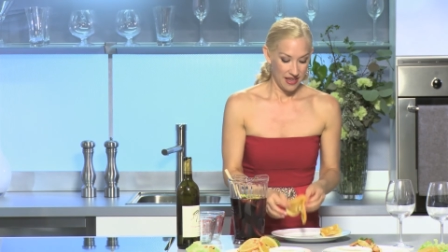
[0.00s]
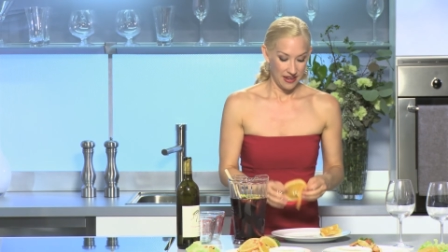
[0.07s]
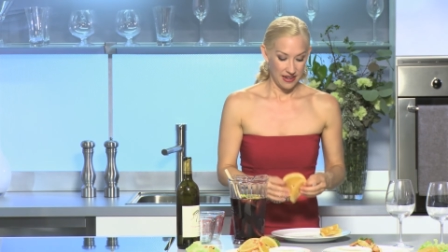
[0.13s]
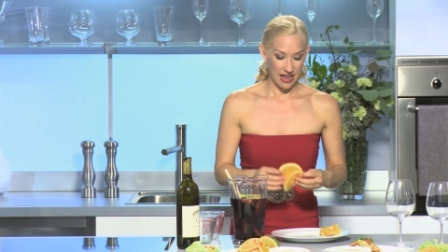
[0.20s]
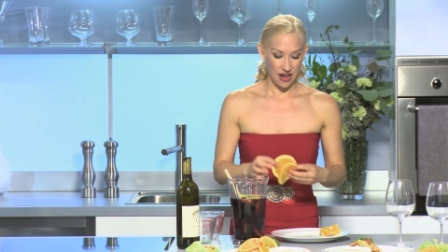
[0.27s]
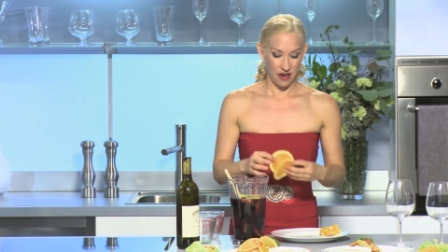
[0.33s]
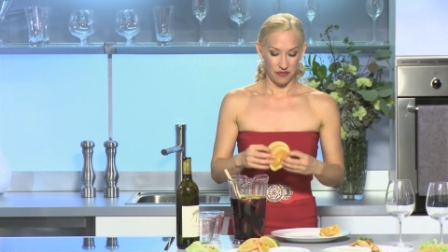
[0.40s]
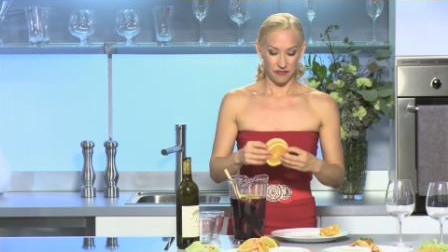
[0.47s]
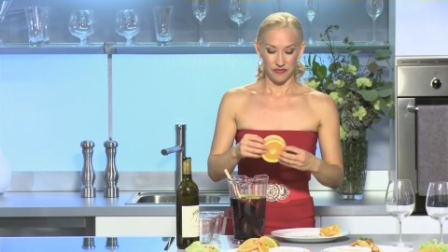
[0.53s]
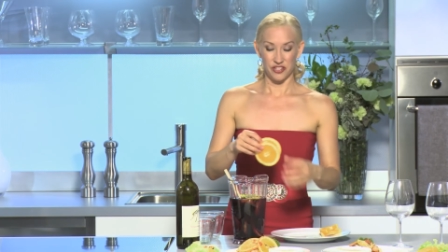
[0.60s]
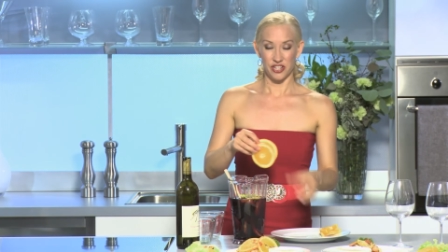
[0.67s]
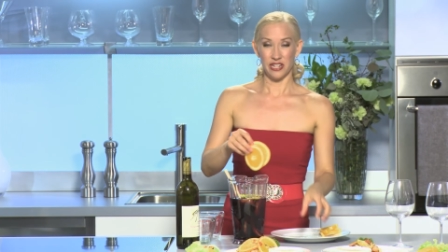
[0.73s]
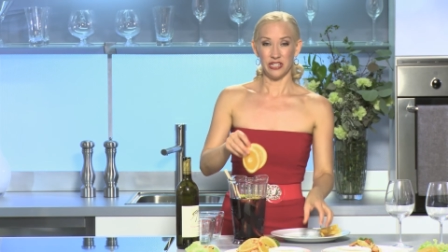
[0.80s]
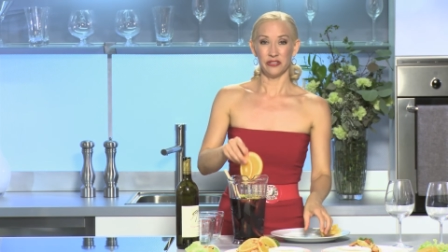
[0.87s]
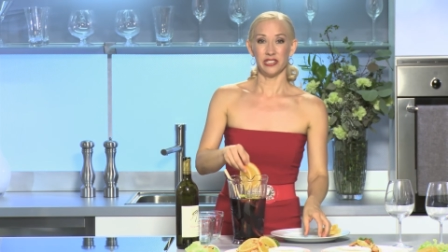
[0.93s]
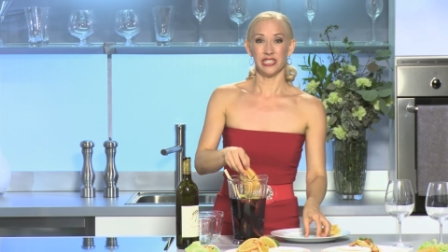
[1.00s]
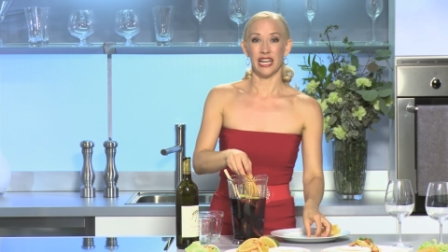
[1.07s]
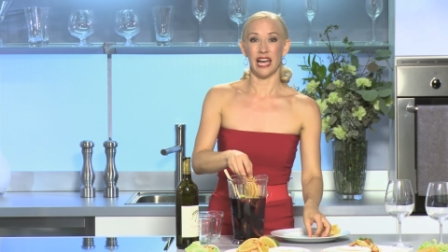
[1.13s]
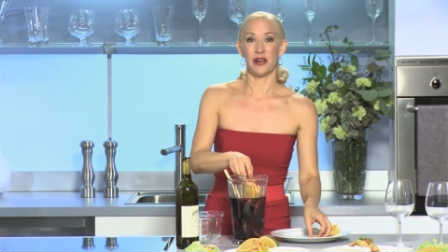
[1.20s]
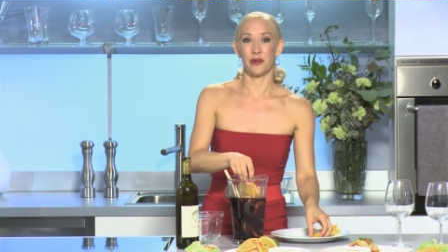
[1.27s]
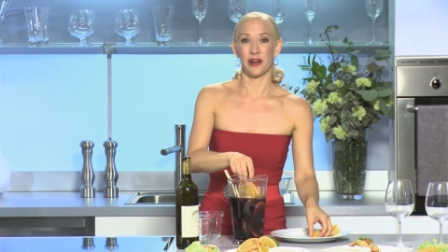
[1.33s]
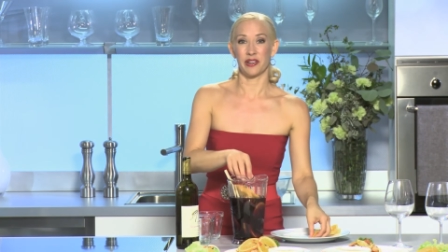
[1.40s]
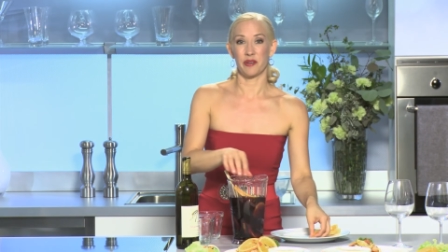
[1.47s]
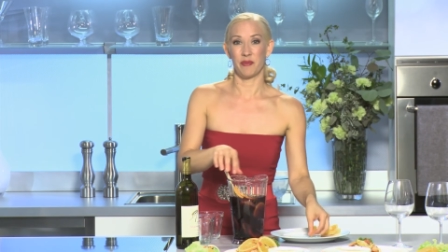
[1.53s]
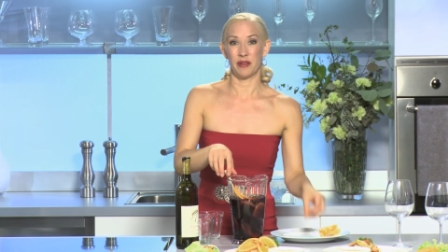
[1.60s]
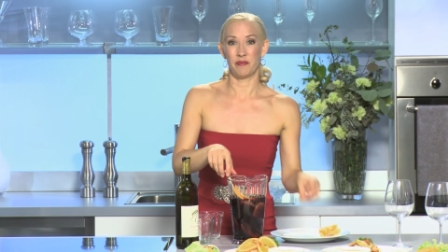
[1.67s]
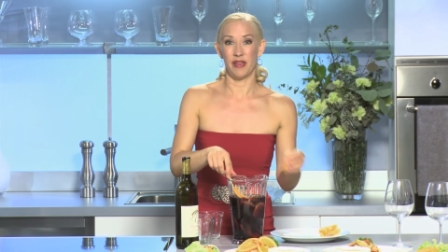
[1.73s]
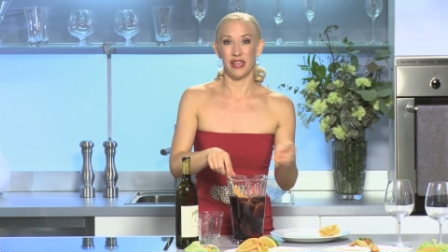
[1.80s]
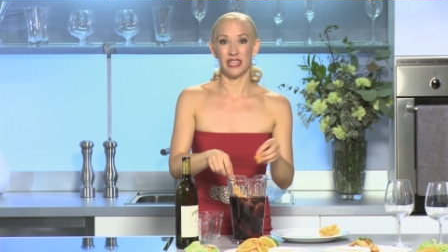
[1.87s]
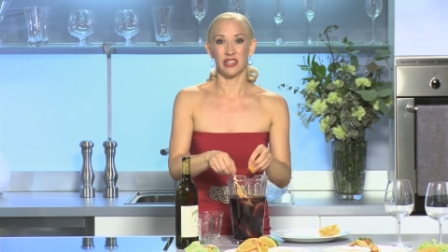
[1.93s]
Now, generally I
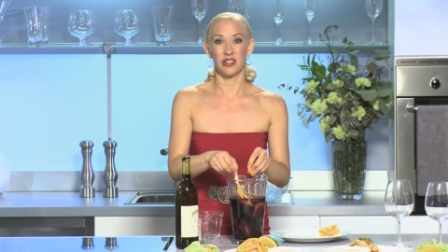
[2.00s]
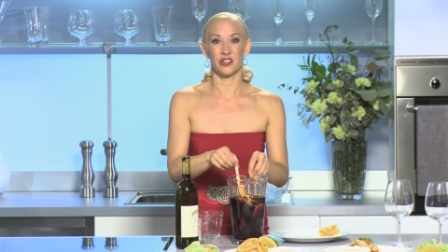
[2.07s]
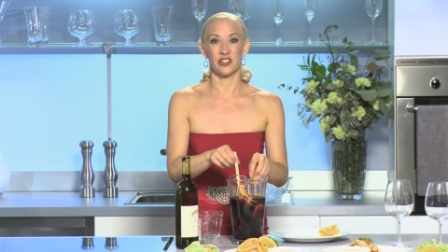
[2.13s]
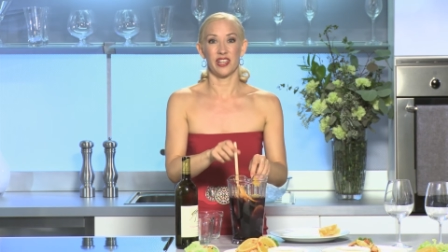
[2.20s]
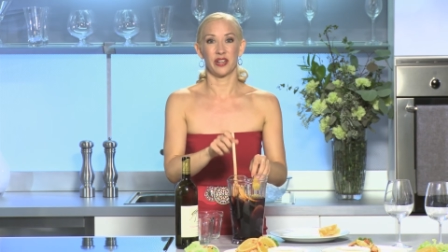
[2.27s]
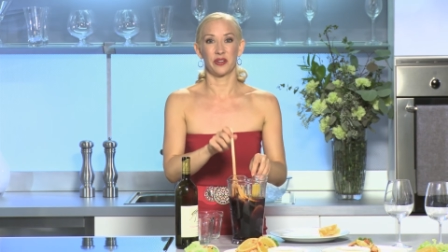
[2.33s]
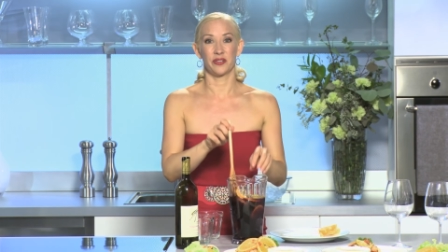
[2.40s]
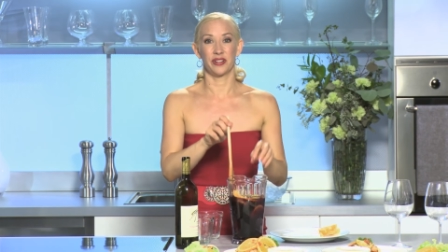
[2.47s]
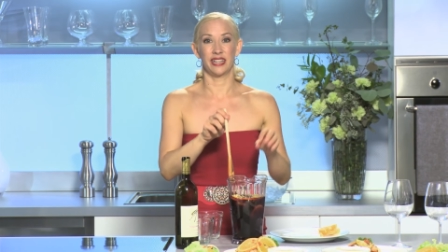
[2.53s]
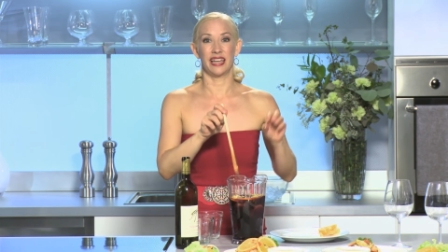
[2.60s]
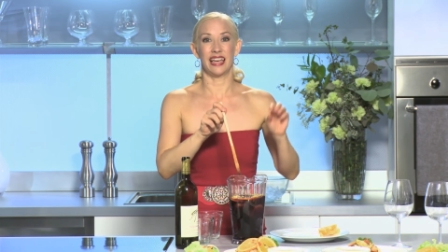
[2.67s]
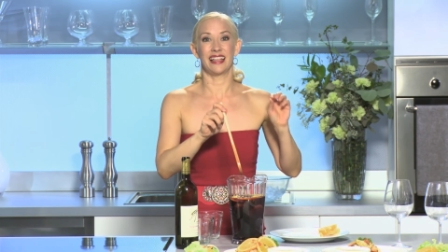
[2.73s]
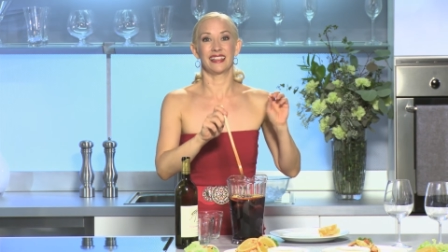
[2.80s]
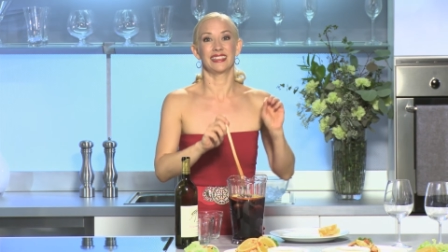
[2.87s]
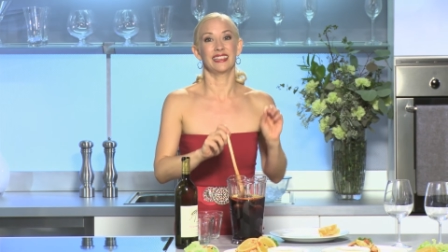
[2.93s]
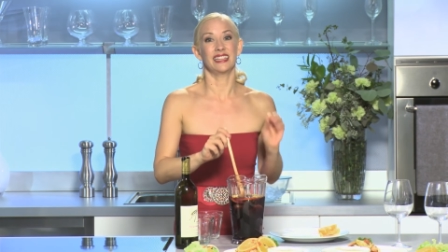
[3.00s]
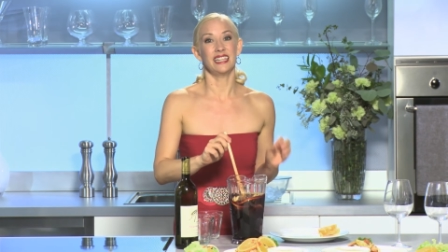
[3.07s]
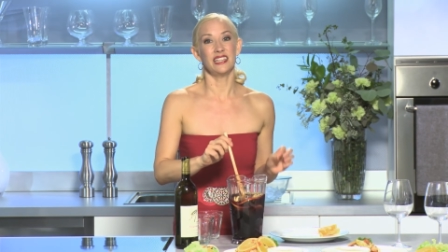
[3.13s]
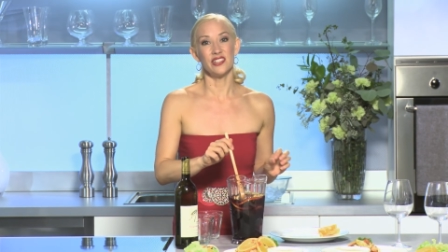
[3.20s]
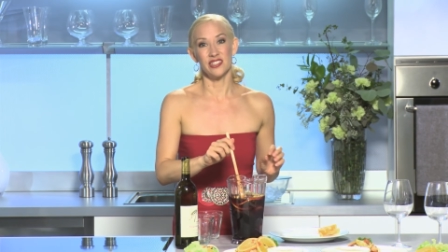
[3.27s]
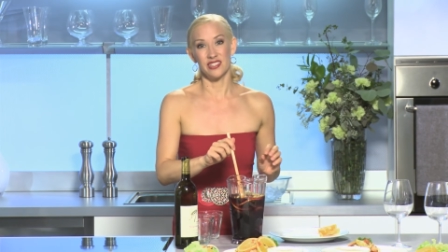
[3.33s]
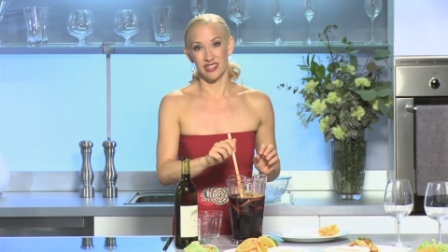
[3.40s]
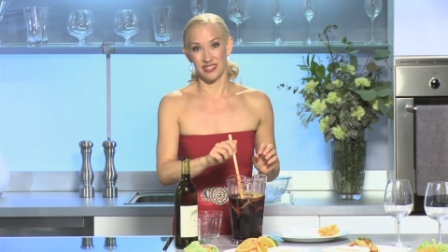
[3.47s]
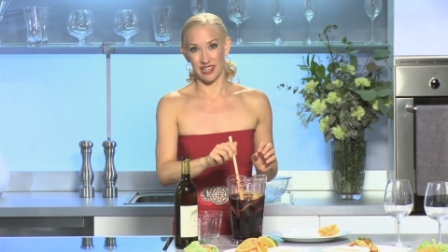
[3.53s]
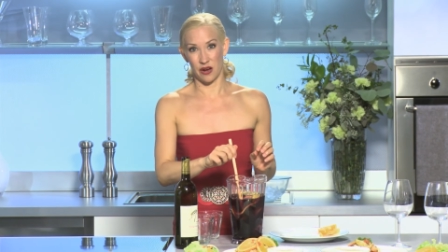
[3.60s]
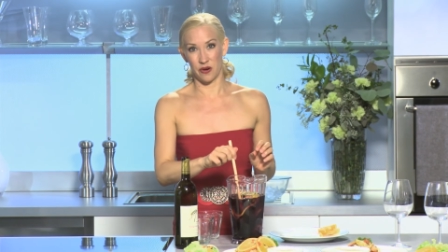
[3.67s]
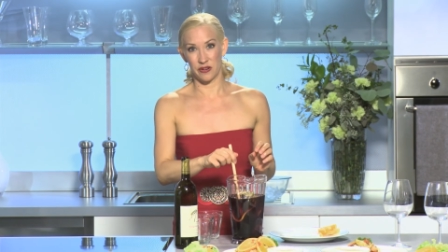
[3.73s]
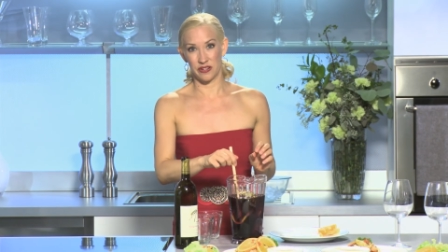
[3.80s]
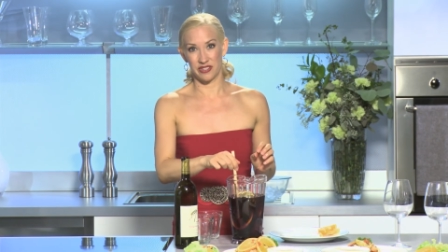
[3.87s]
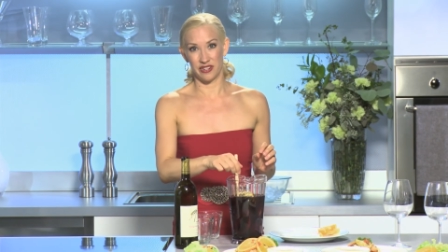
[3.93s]
recommend making your sangria at least 6
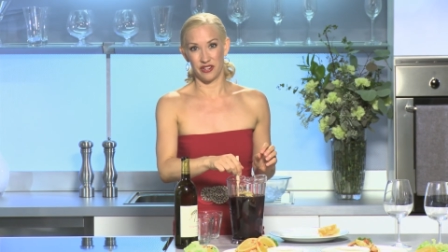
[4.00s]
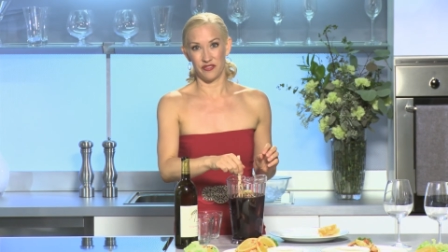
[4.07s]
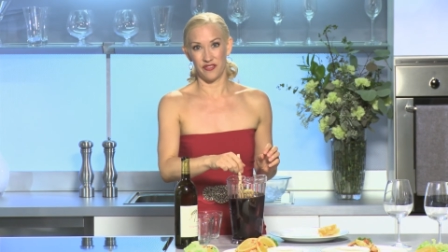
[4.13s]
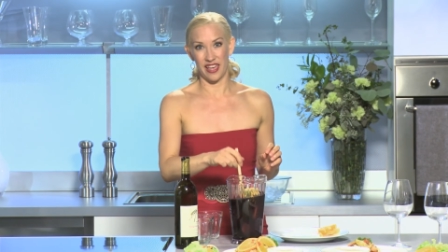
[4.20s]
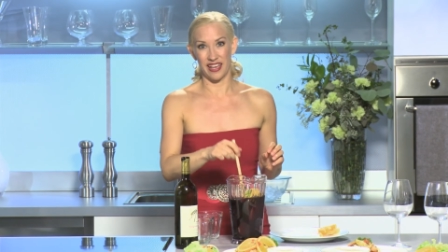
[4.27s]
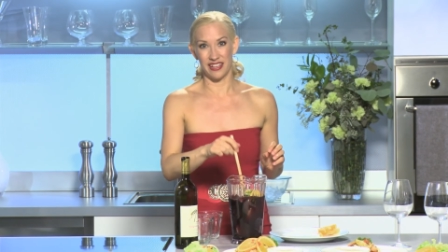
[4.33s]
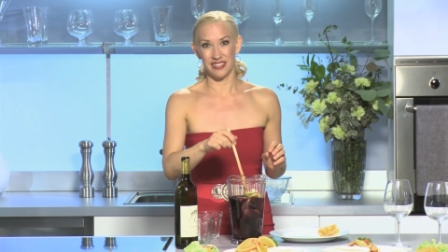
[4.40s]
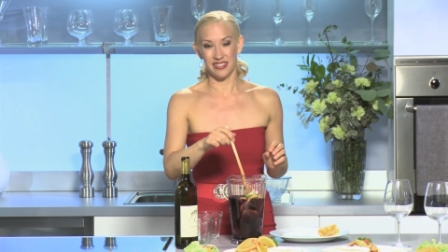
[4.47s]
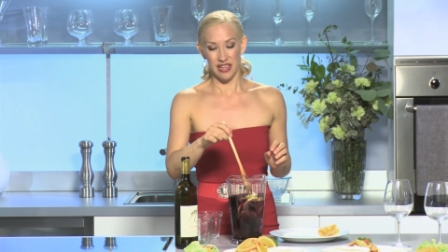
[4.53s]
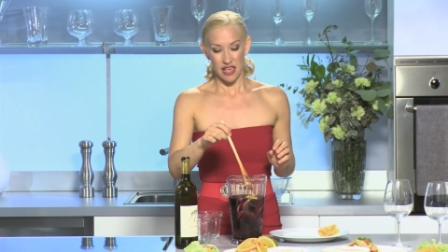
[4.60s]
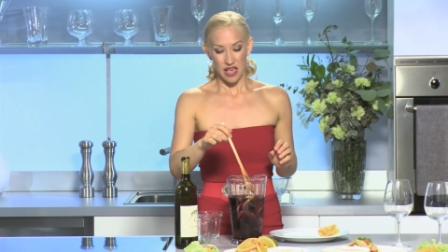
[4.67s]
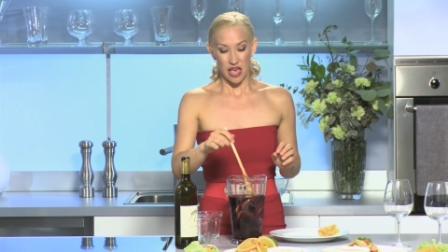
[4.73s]
hours in advance,